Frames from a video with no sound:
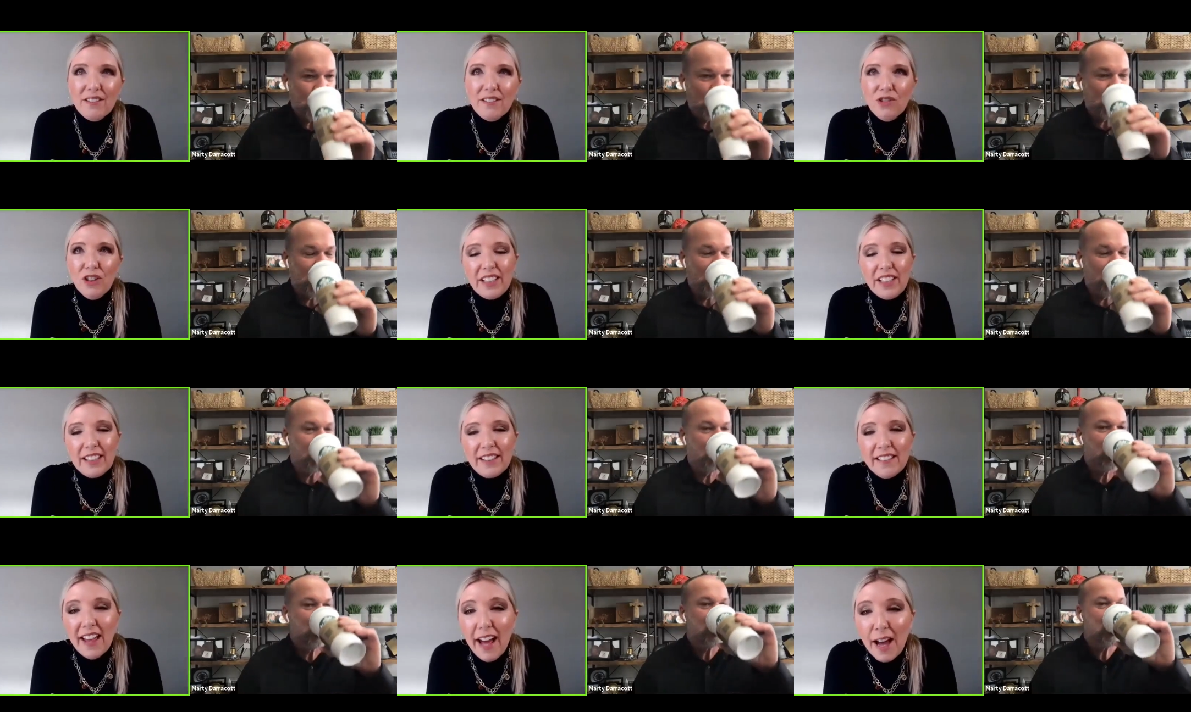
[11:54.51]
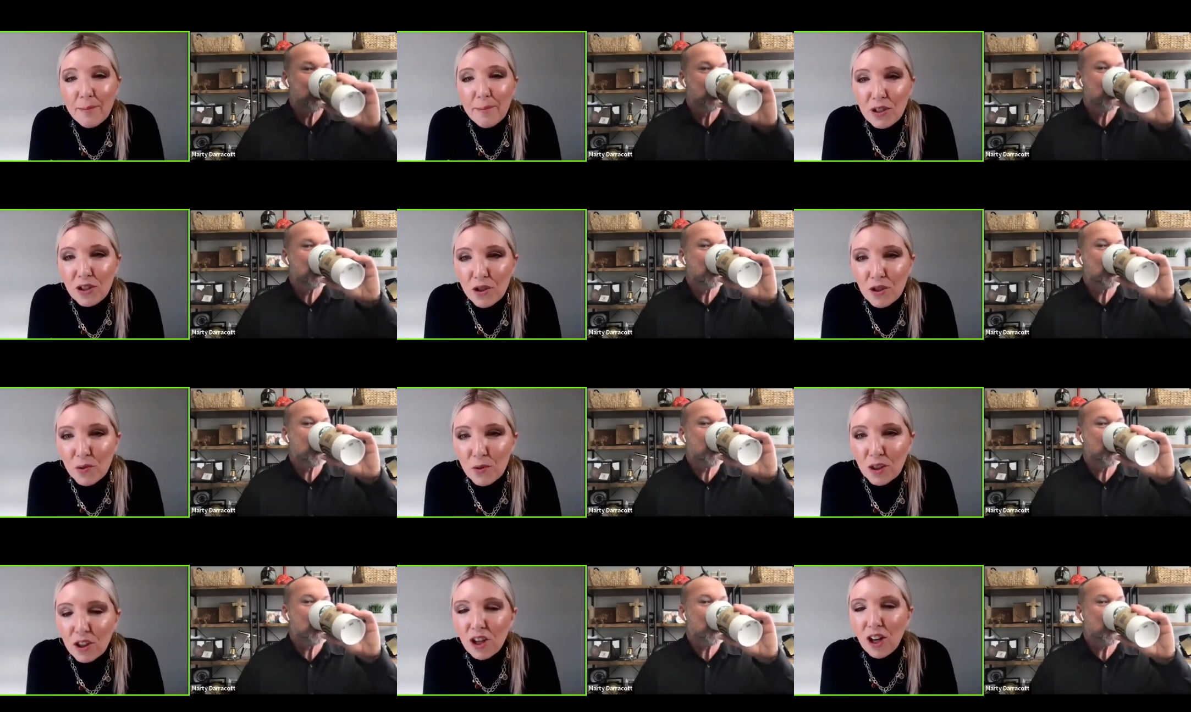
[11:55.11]
Speaker 1: running laps and
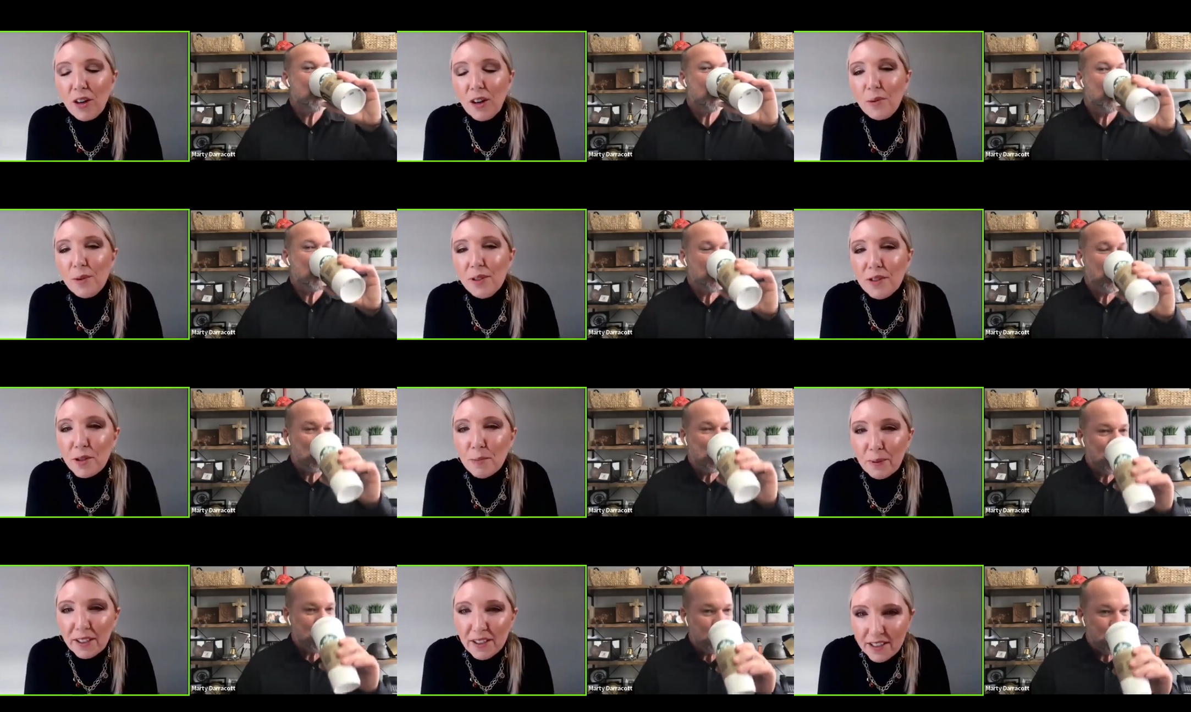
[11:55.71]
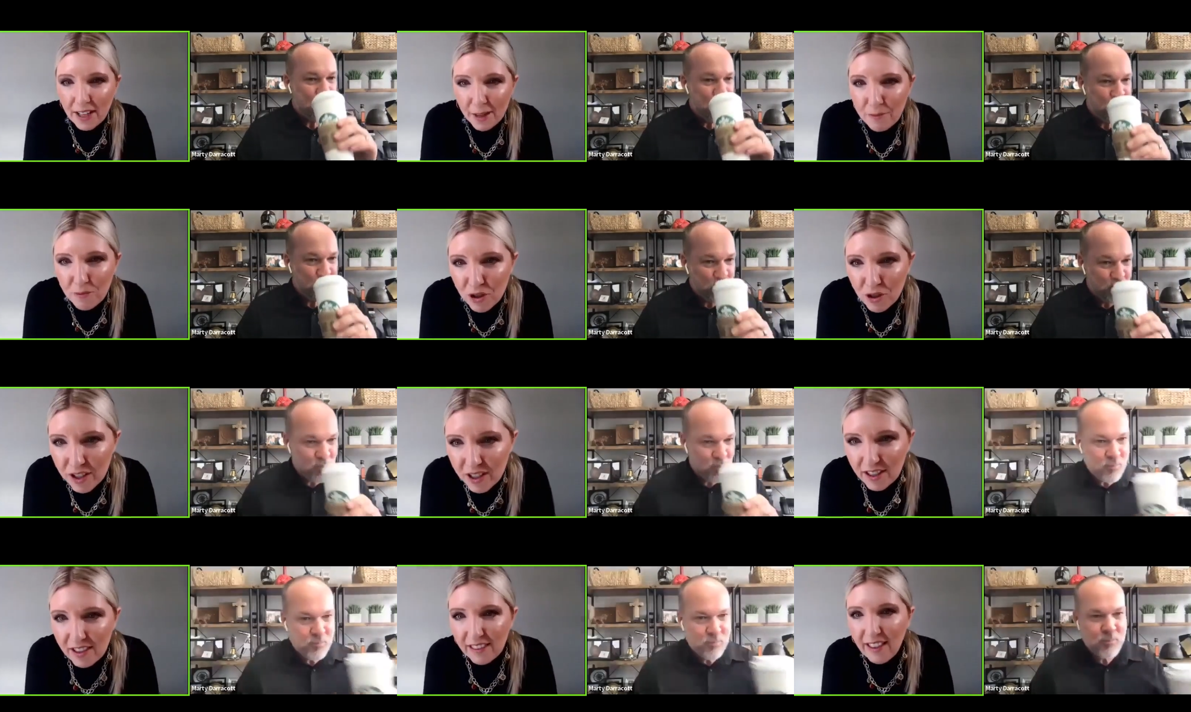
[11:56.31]
doing cartwheels because I'm
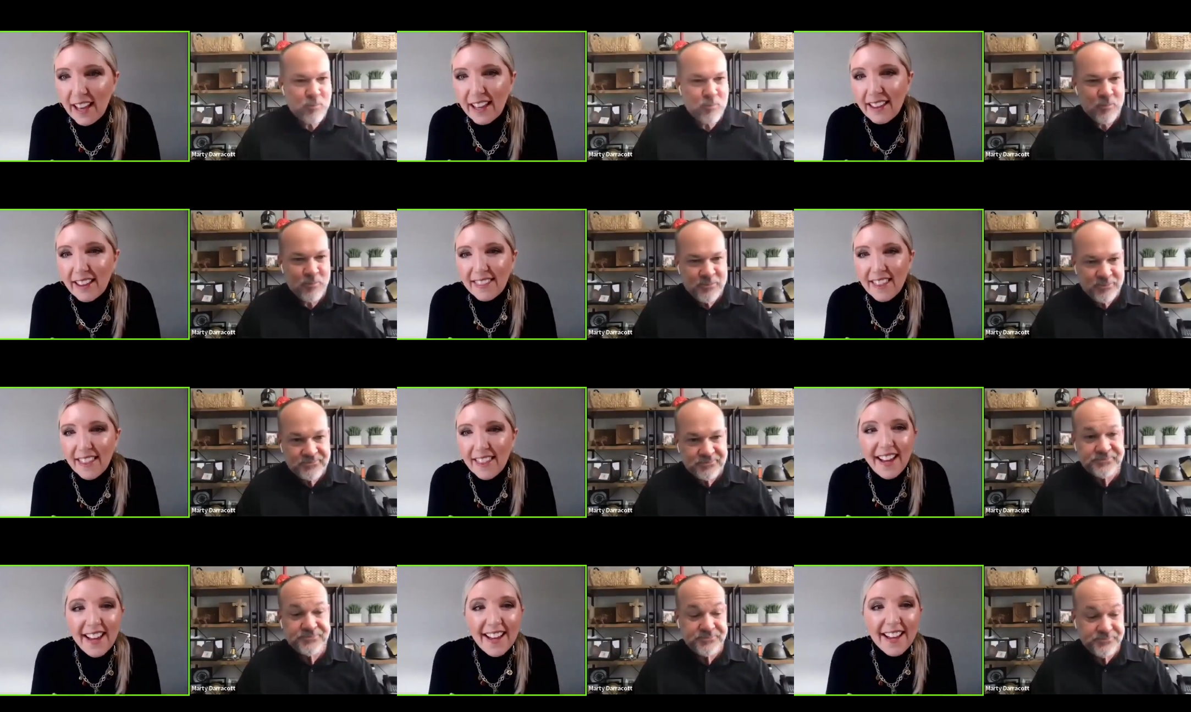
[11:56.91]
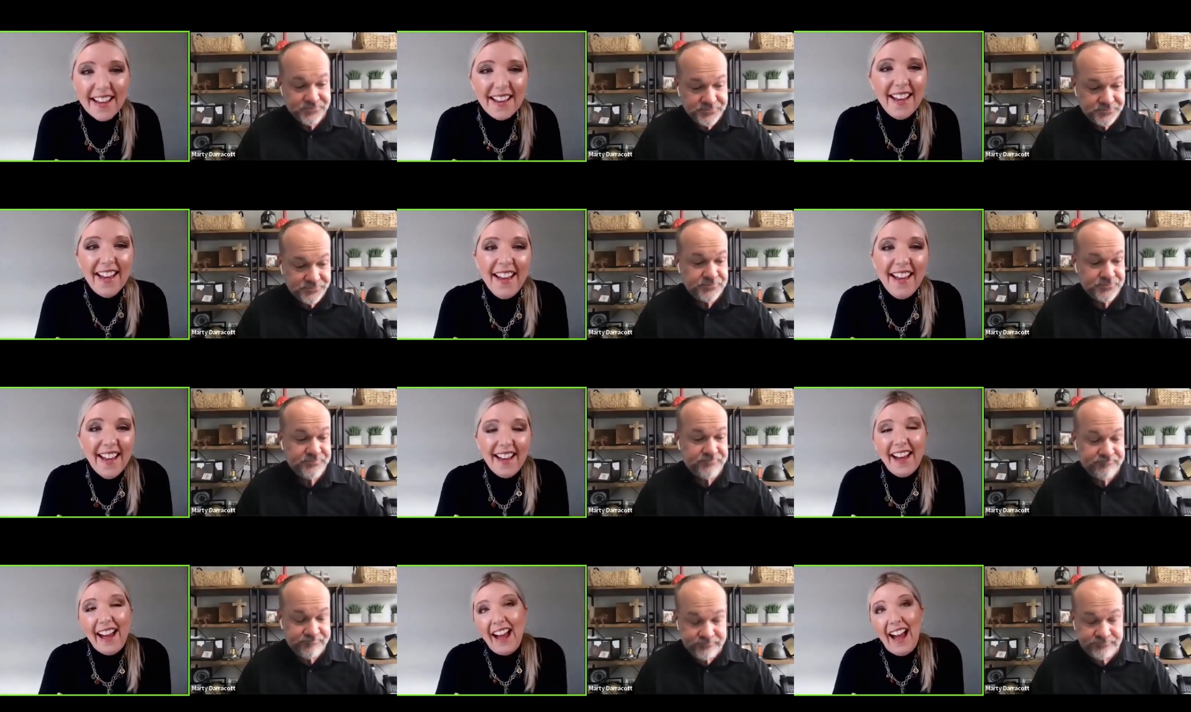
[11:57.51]
just like that.
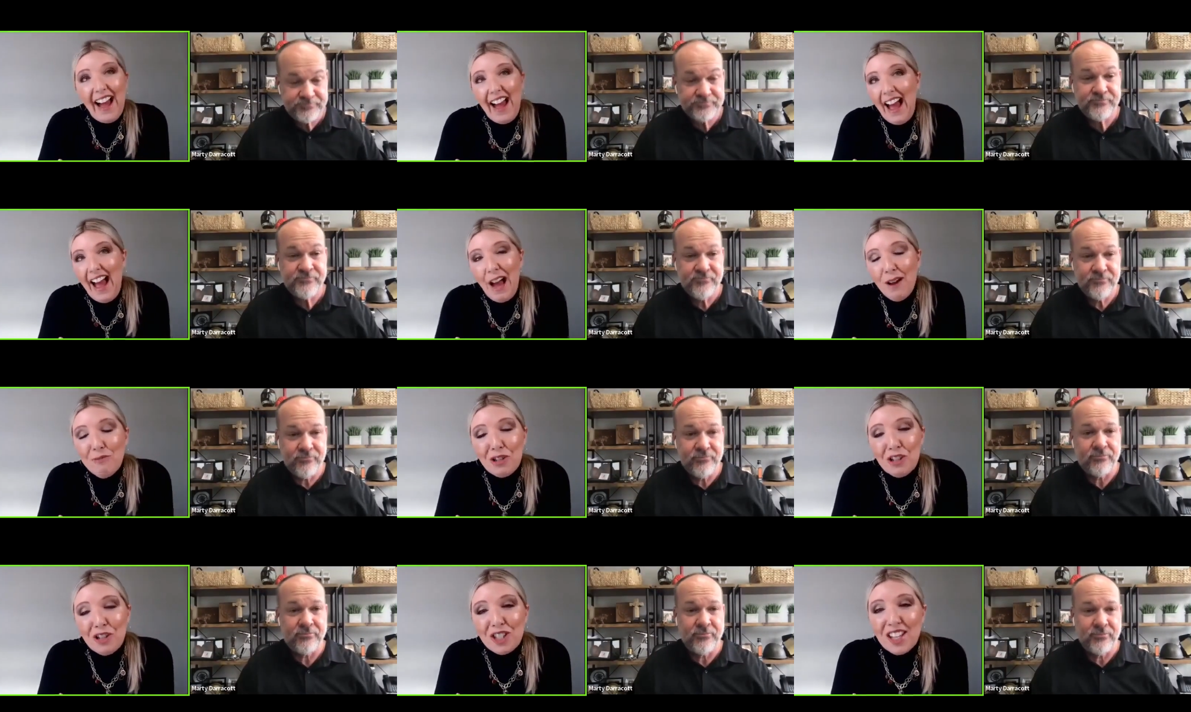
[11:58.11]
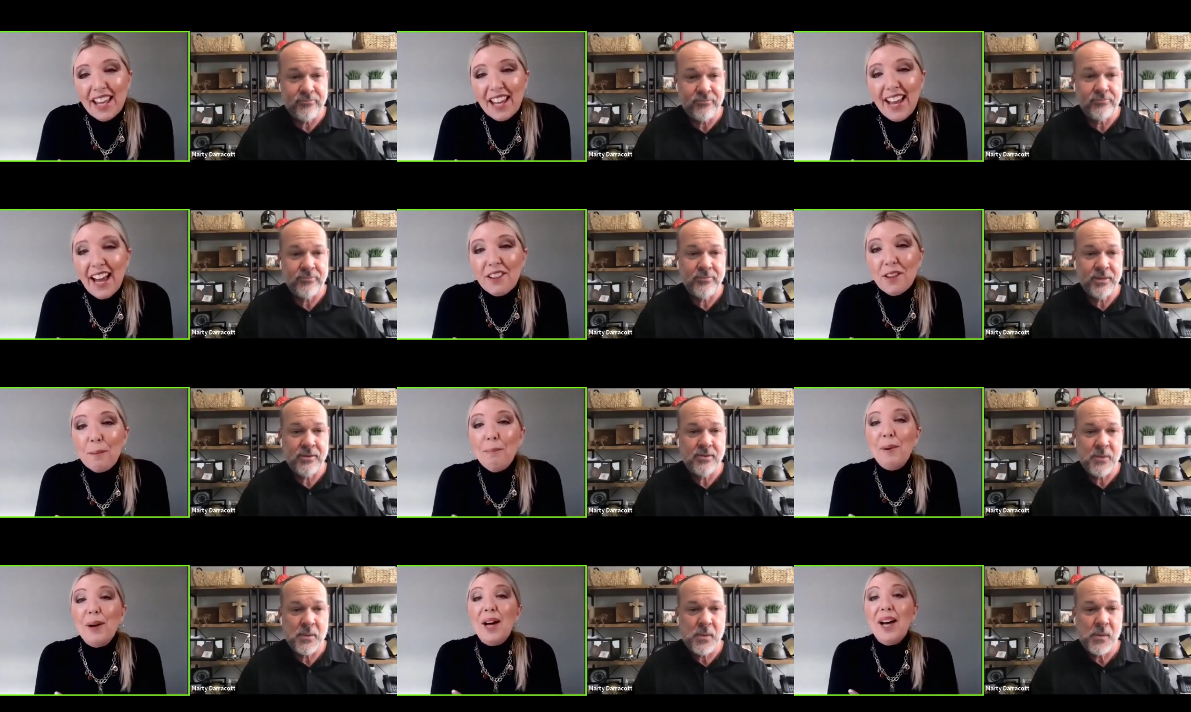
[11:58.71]
I'm just like,
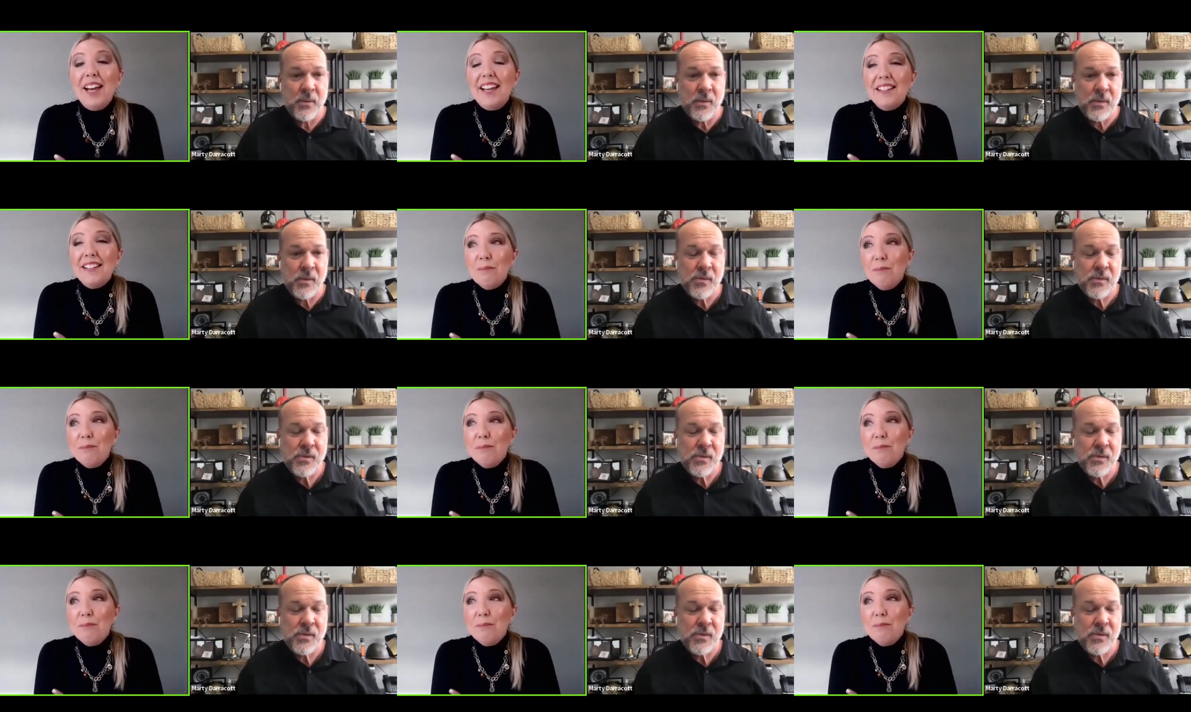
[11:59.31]
but,